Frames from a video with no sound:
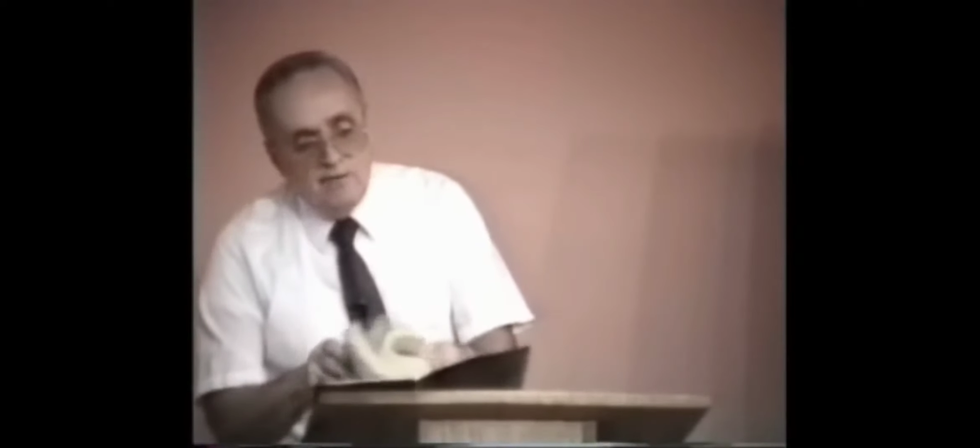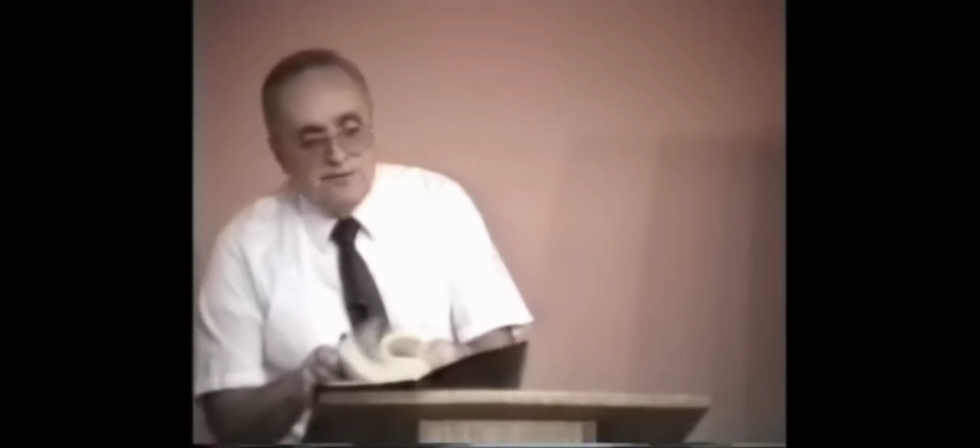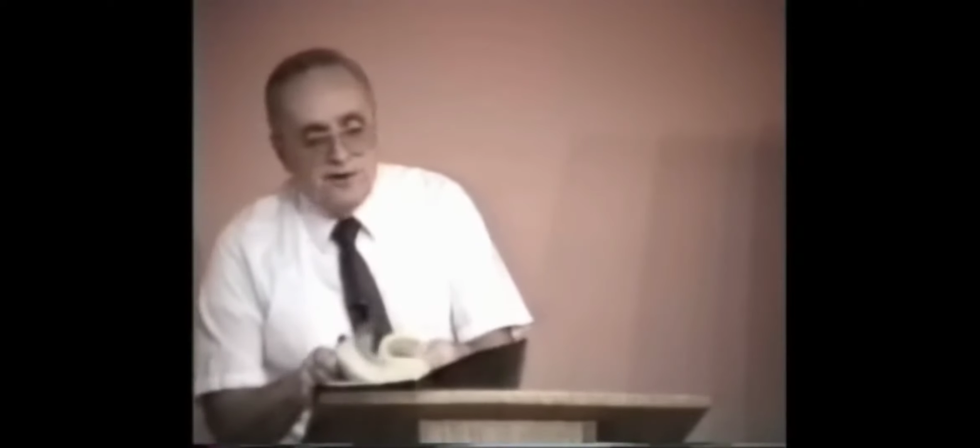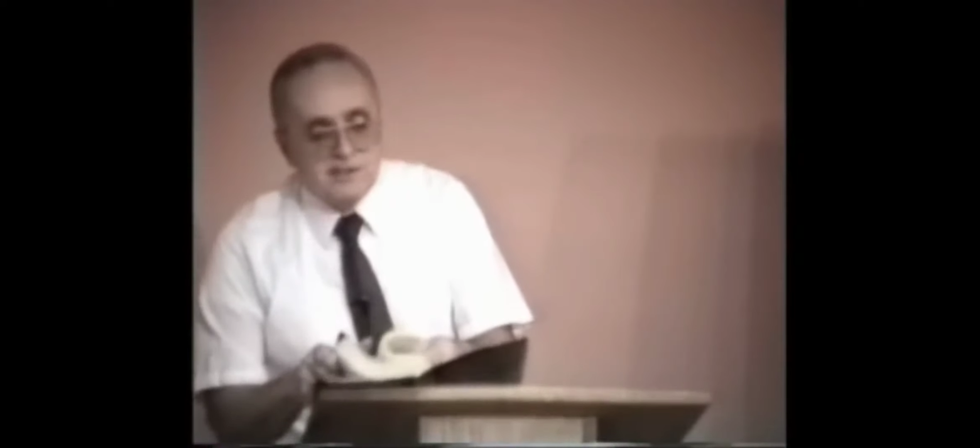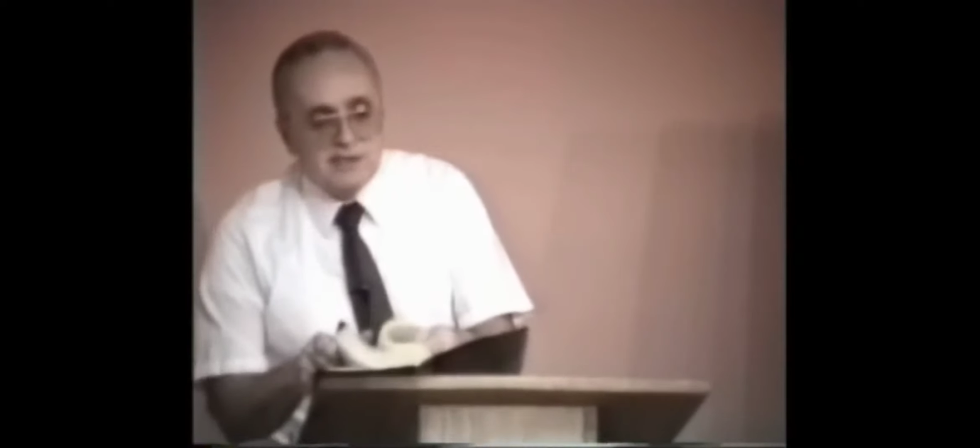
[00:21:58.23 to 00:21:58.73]

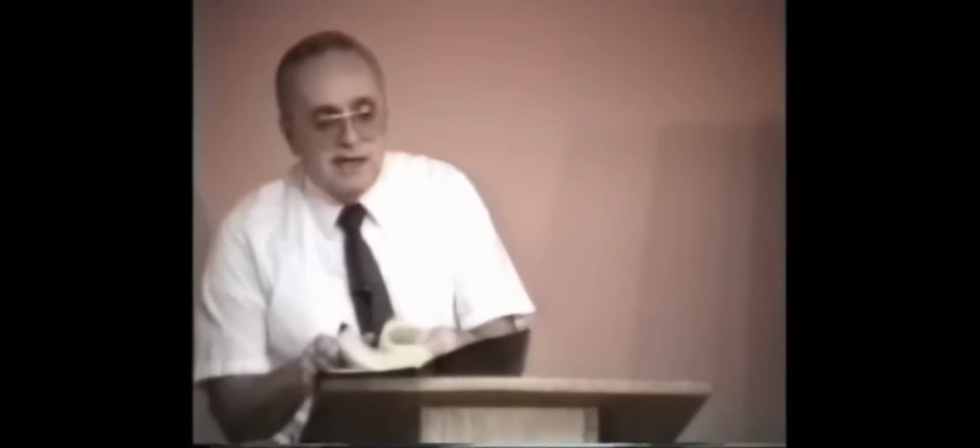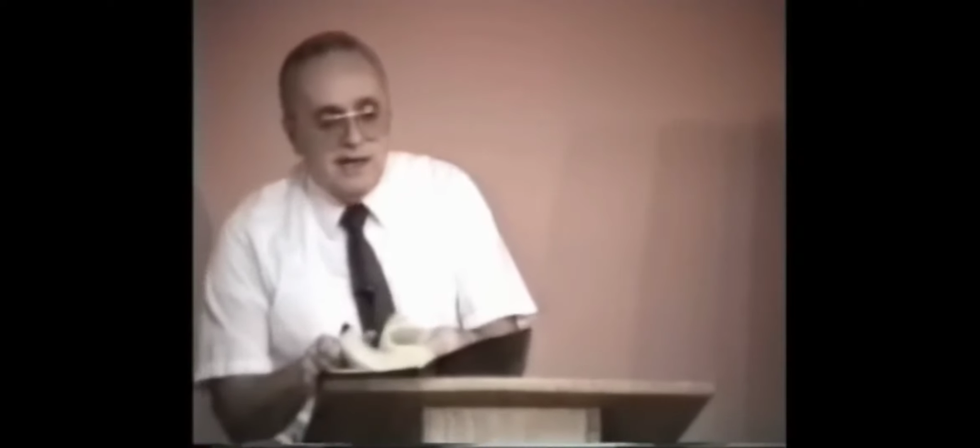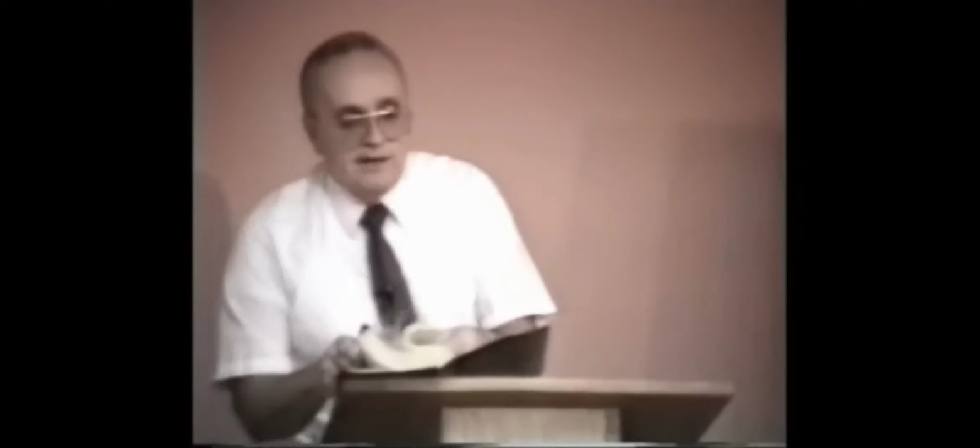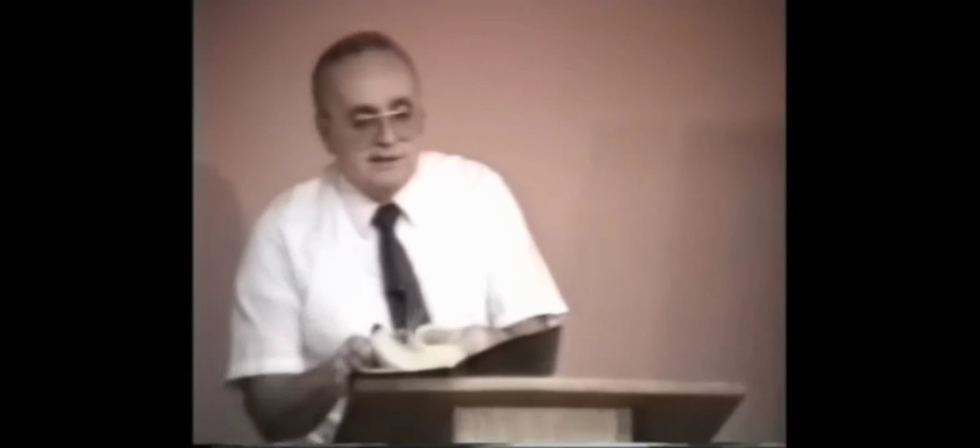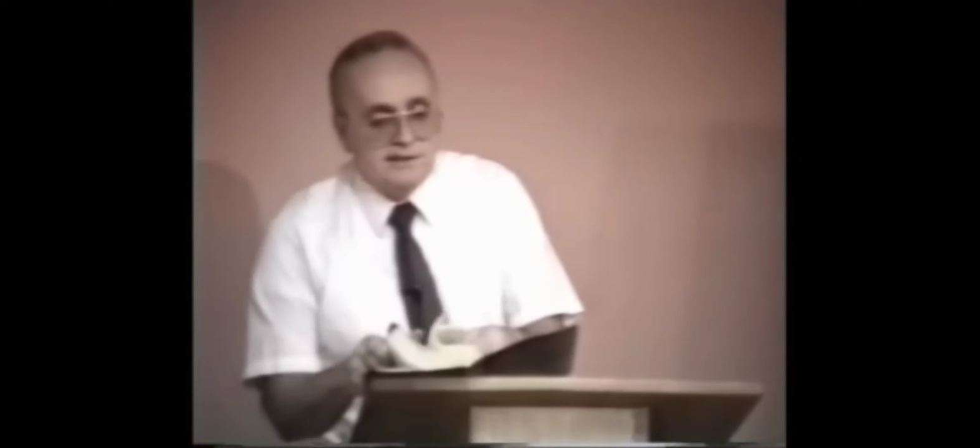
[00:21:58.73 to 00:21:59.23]
in 1
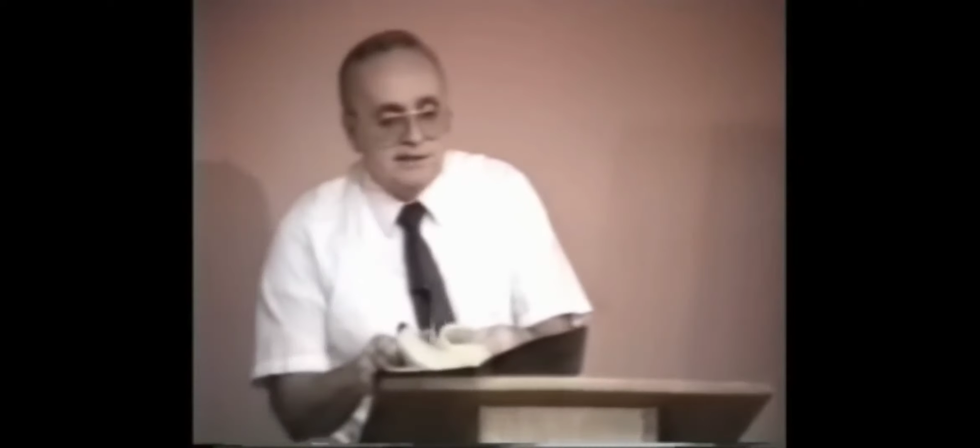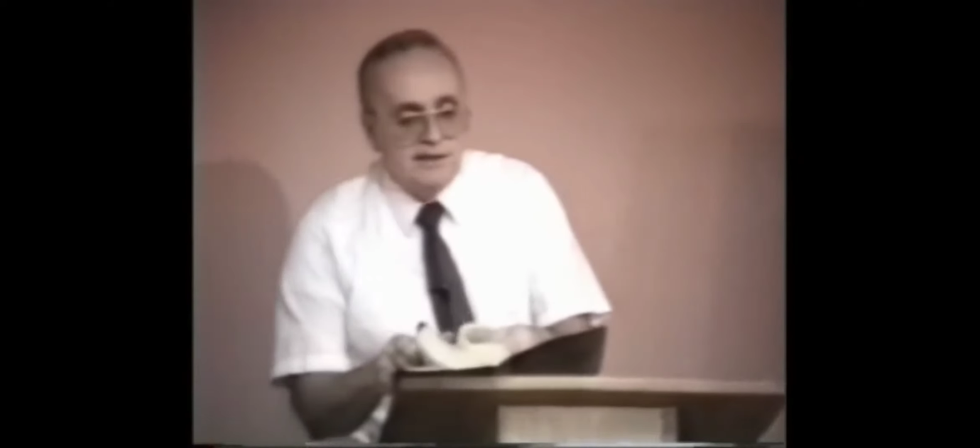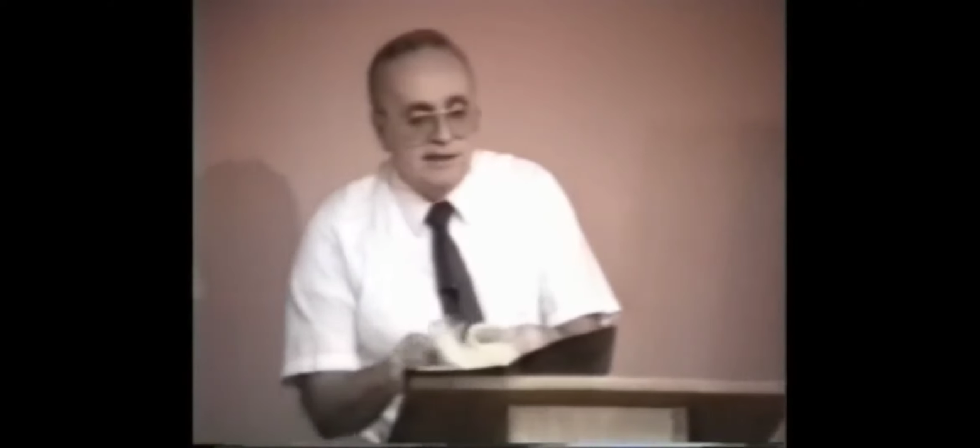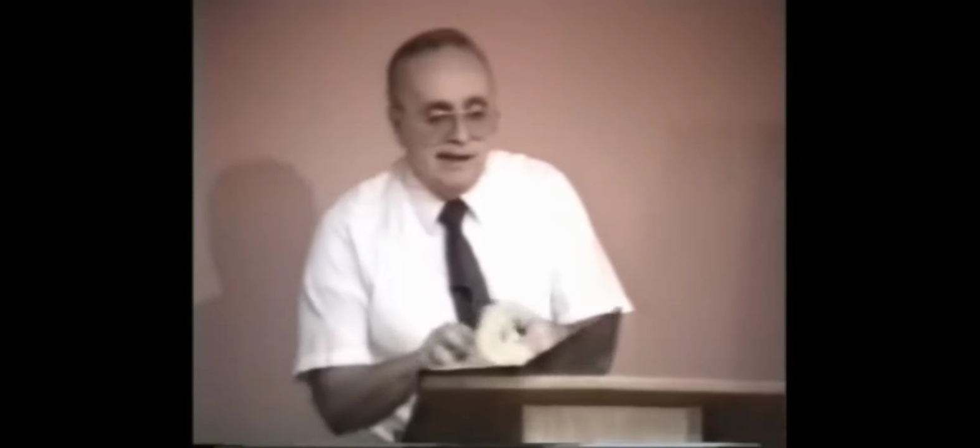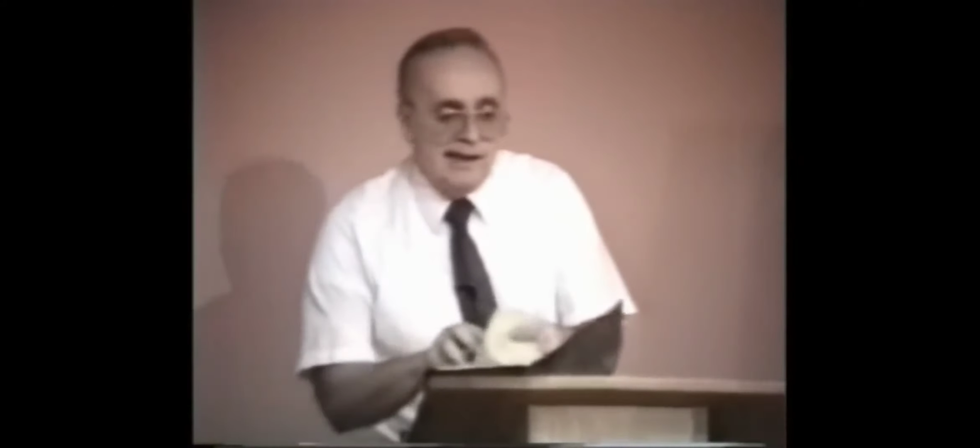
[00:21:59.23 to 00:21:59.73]

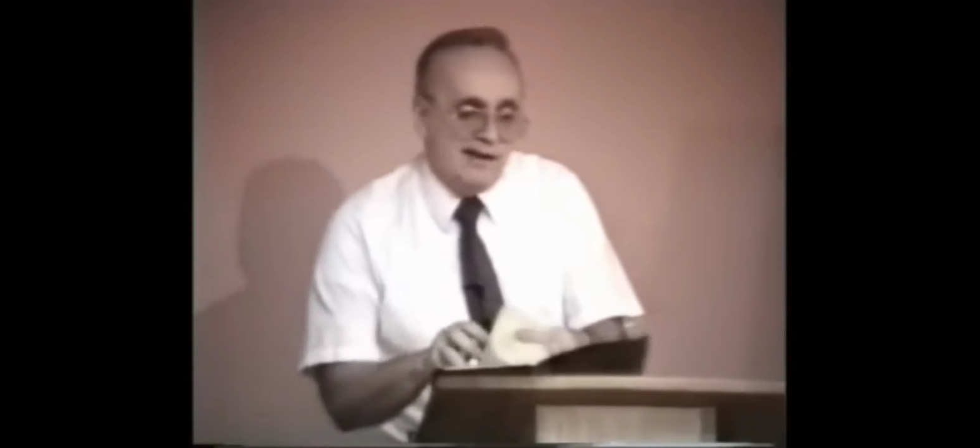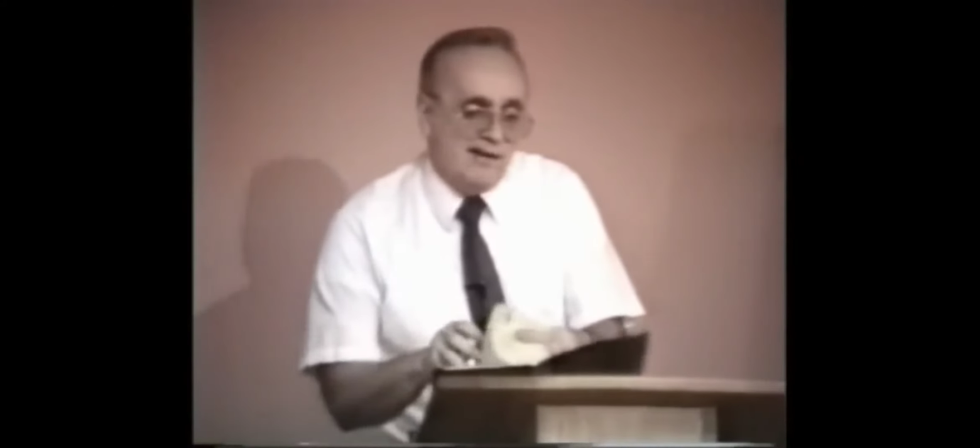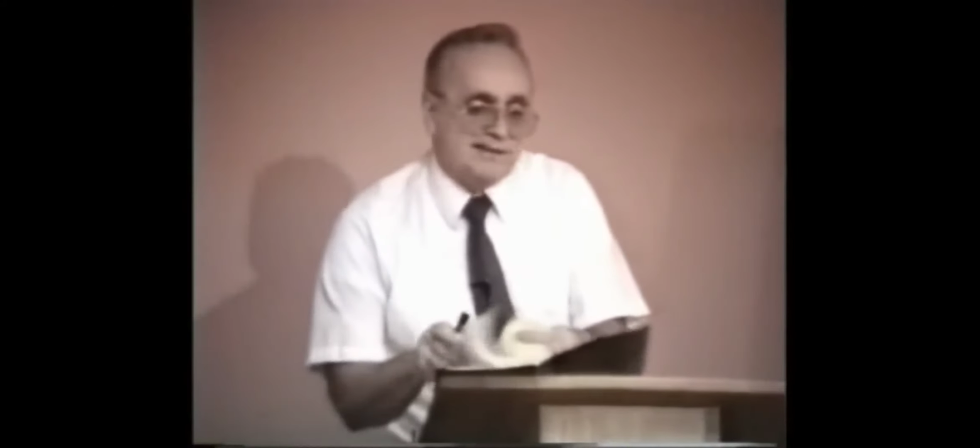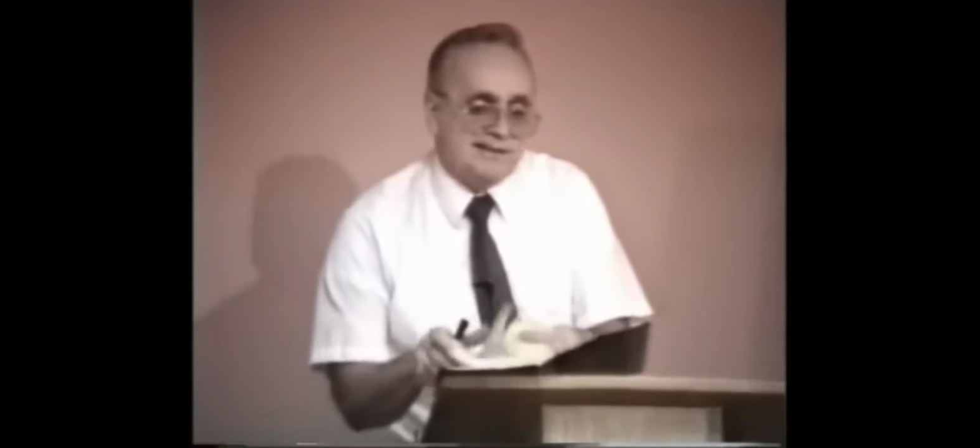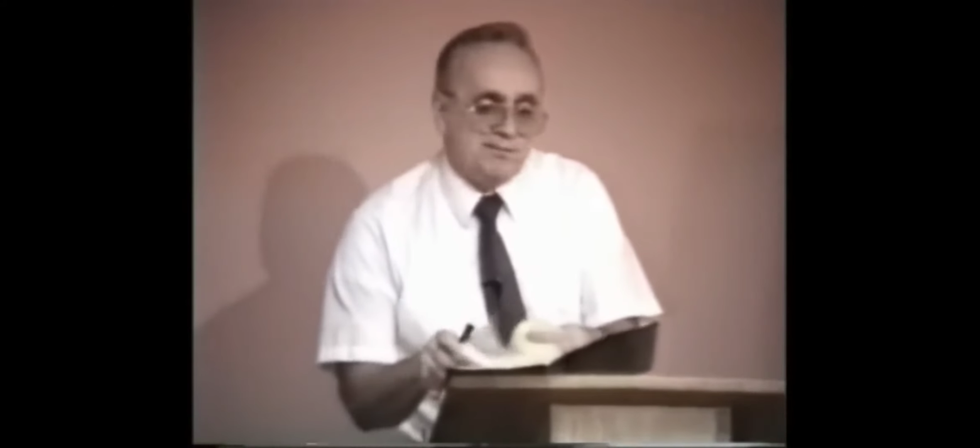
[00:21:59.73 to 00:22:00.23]
Kings, and
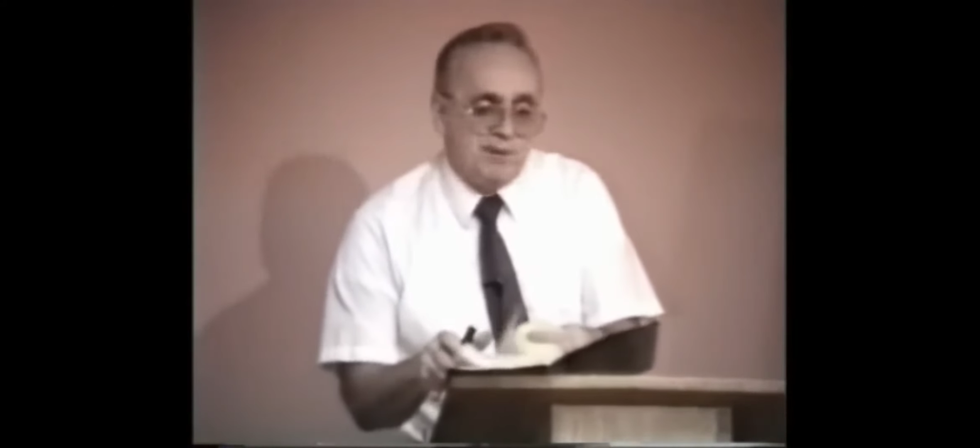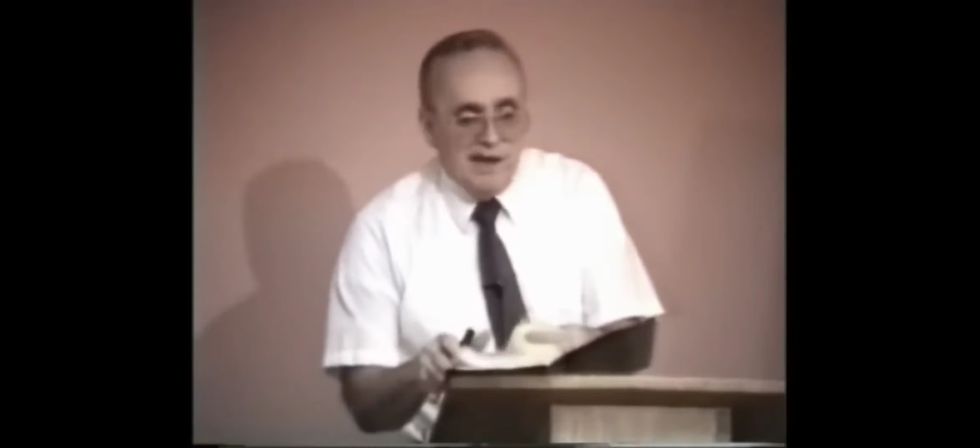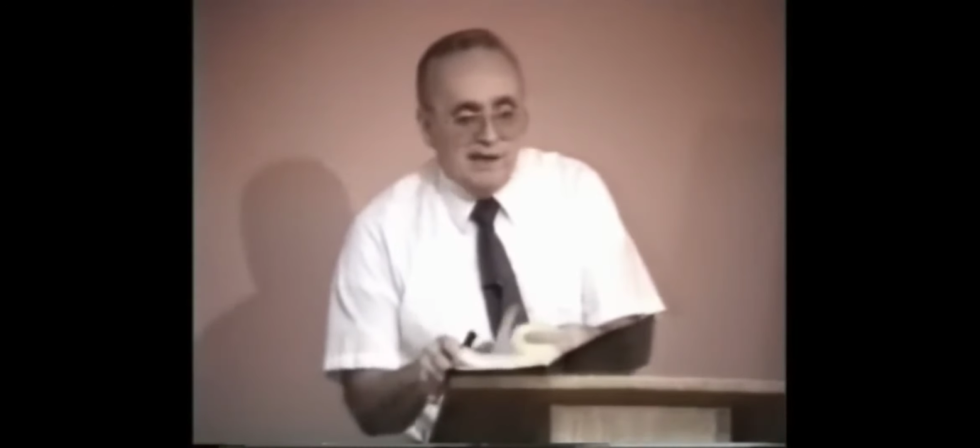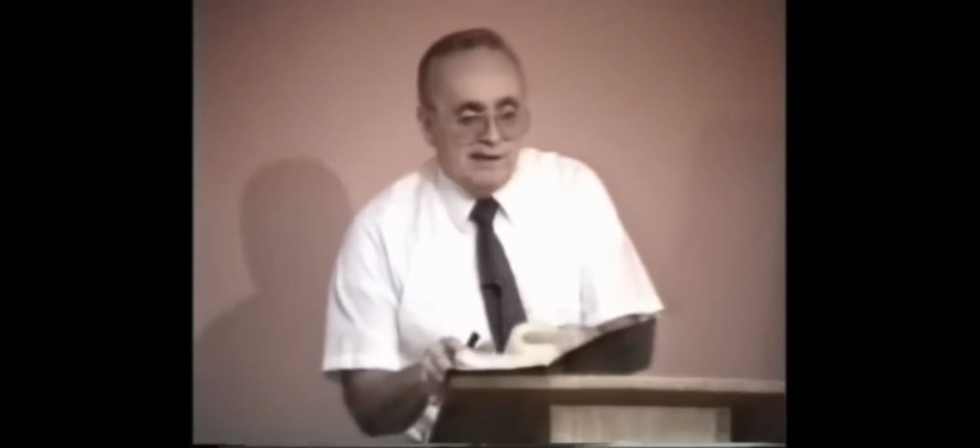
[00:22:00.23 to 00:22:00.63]
I know it's a